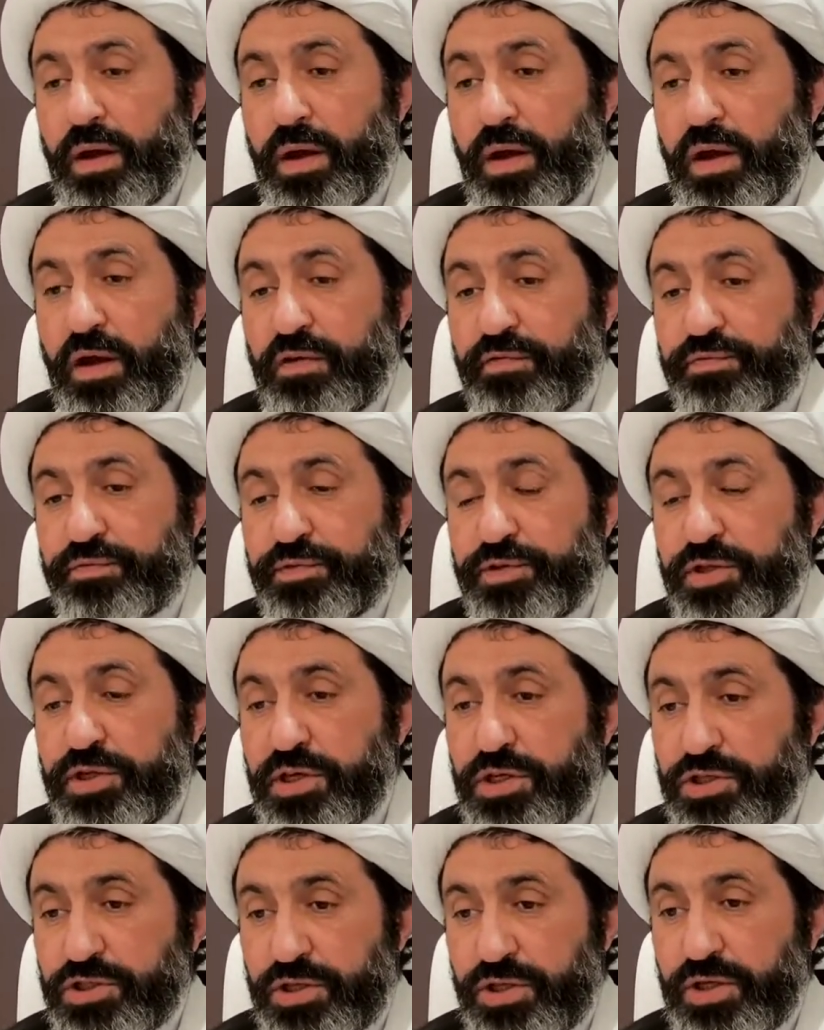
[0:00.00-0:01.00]
of
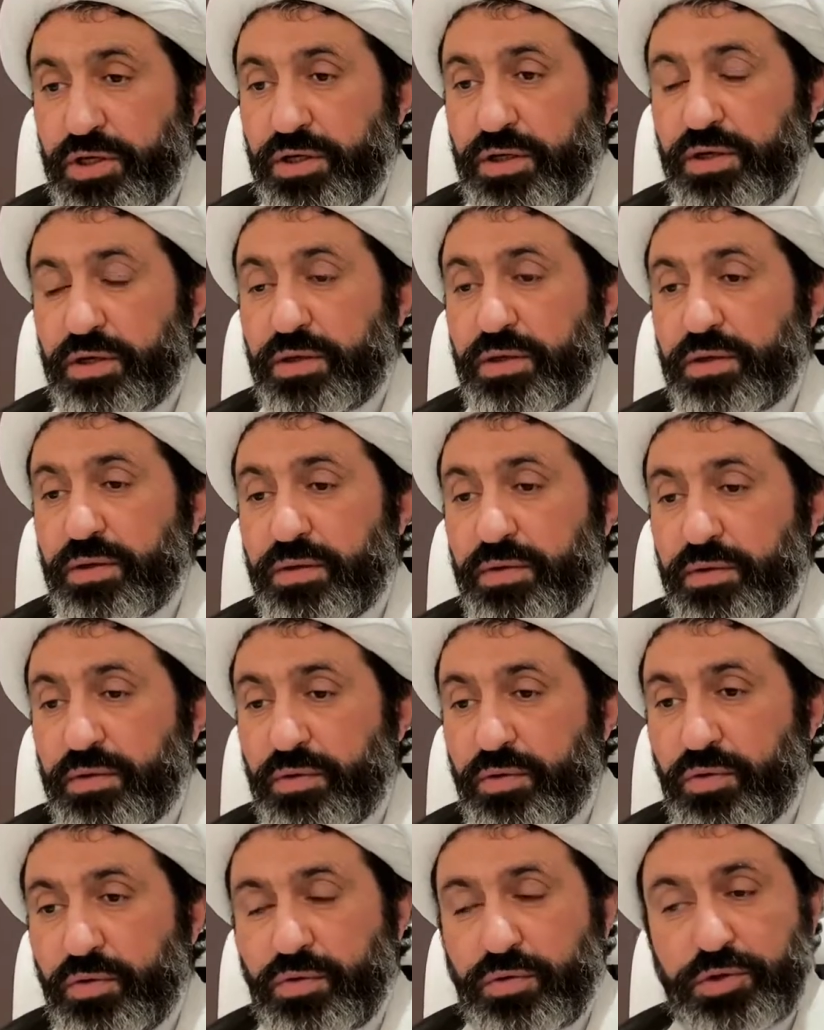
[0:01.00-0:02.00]
teaching,
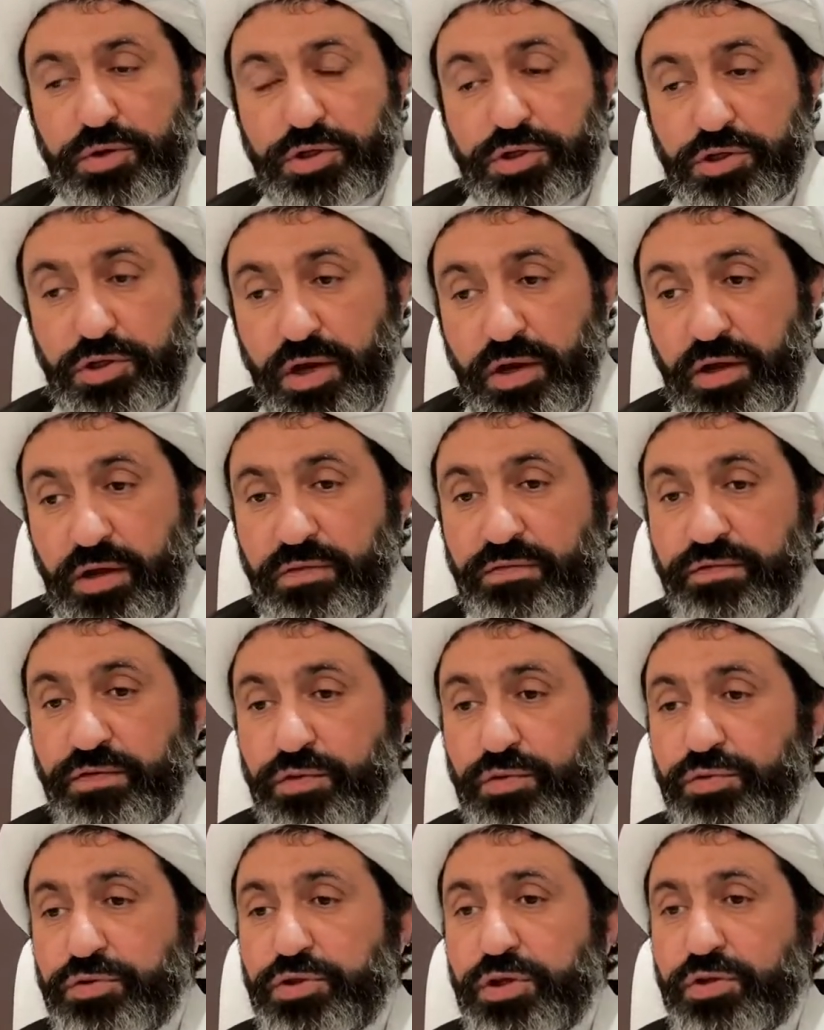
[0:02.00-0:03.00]
or inshallah in
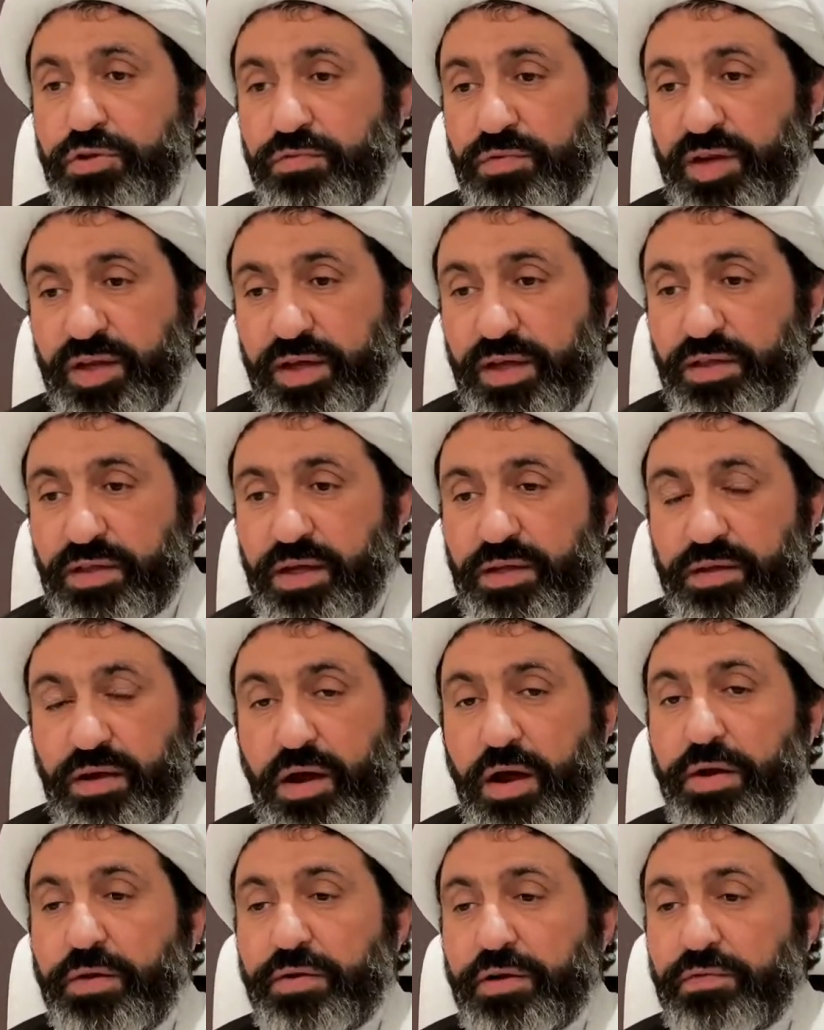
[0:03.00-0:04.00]
future you will get that
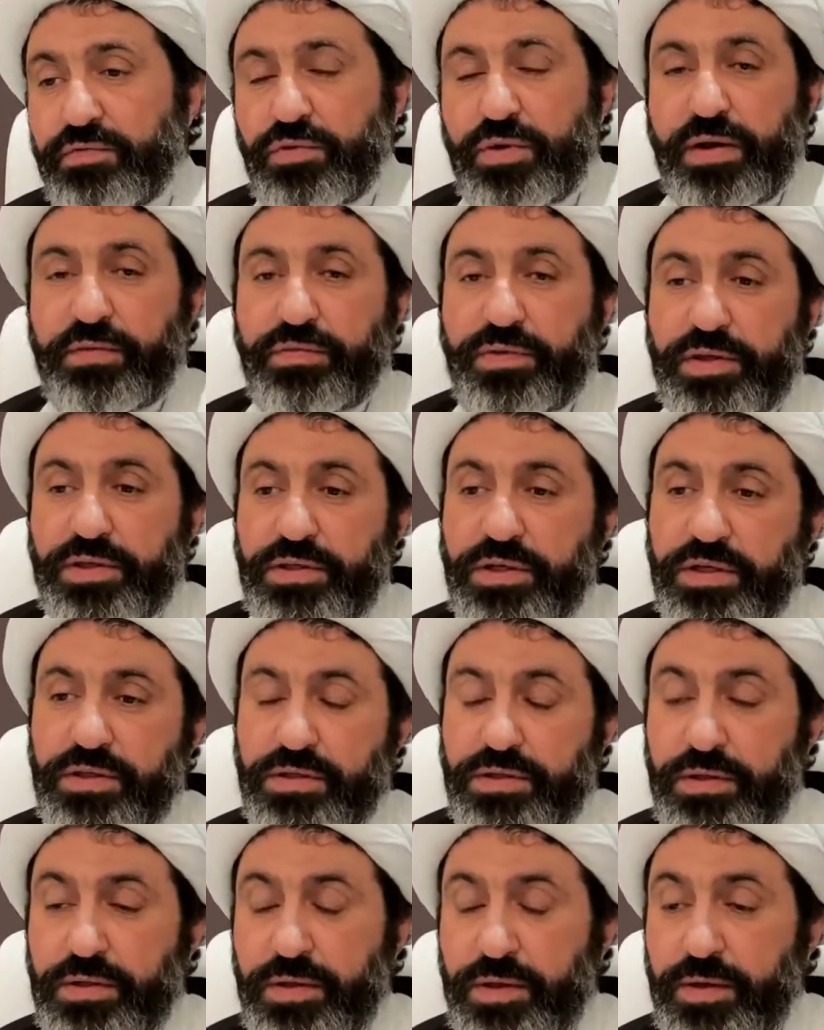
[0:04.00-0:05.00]
honor if you have not
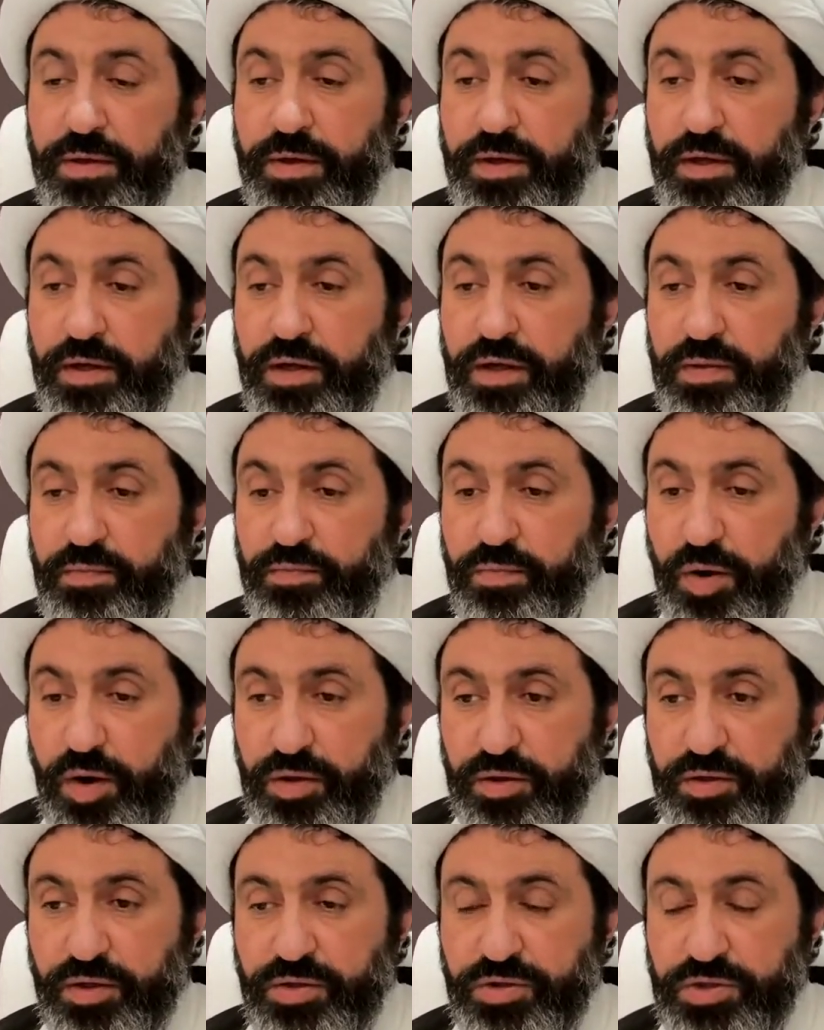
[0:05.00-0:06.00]
yet
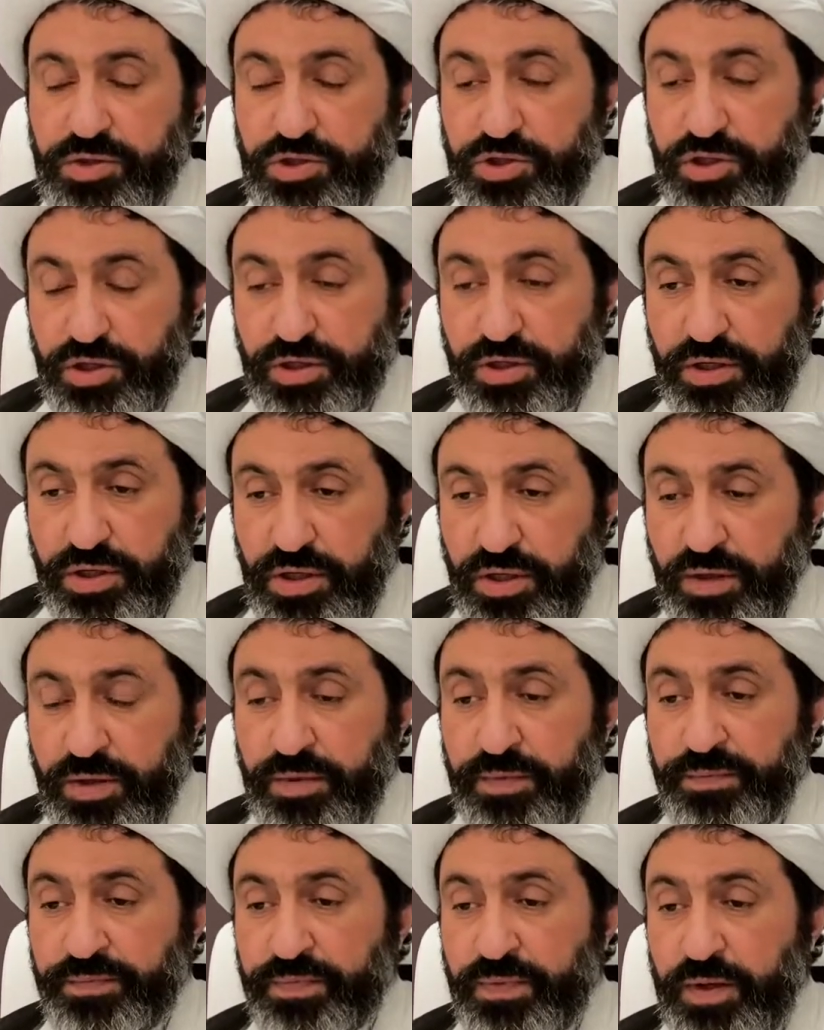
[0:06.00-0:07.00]
embarked on this journey,
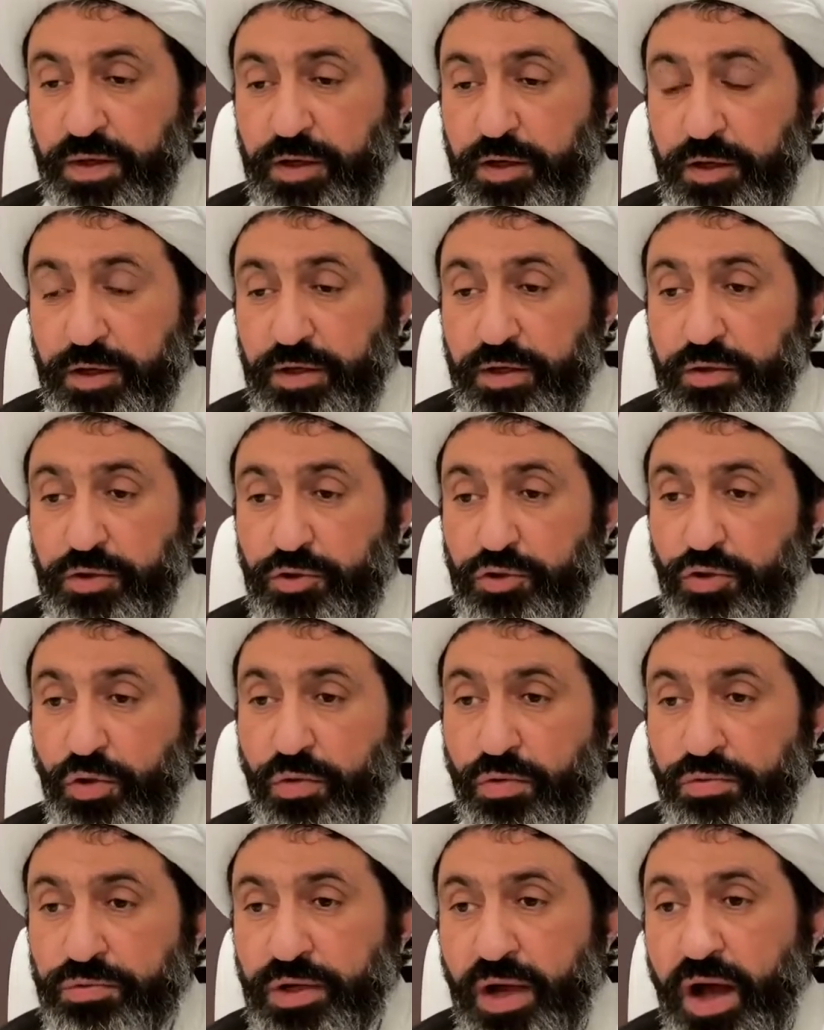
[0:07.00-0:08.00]

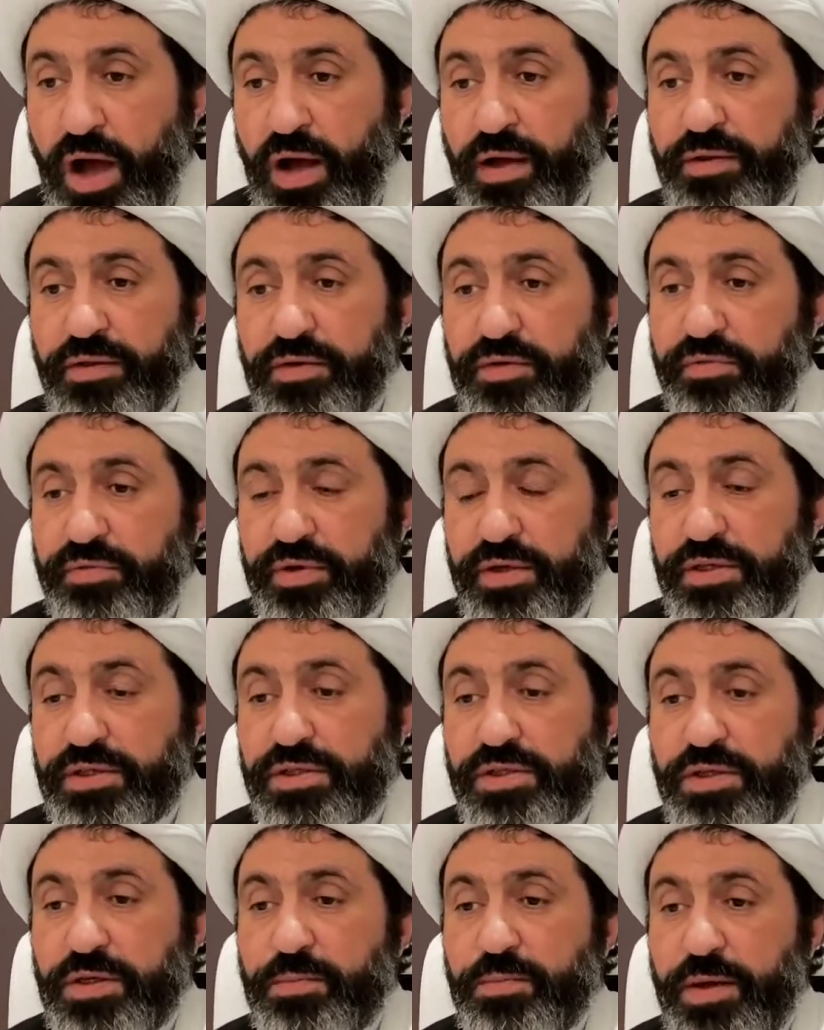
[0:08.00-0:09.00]
don't
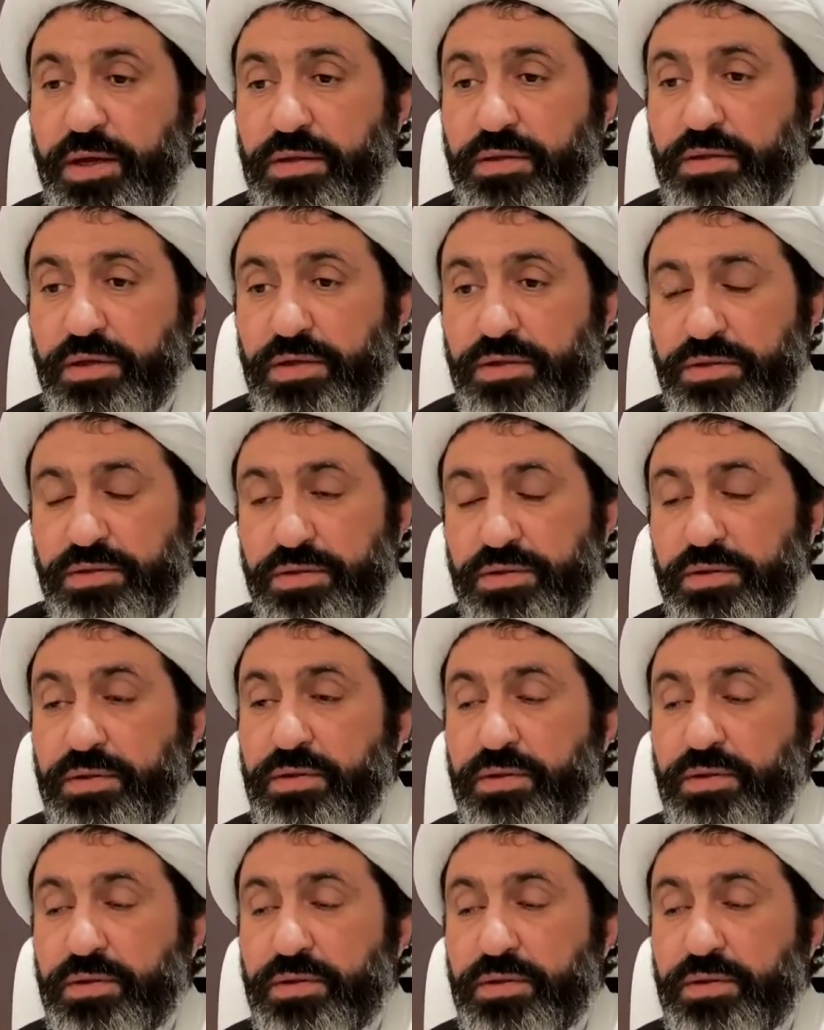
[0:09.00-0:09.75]
underestimate this.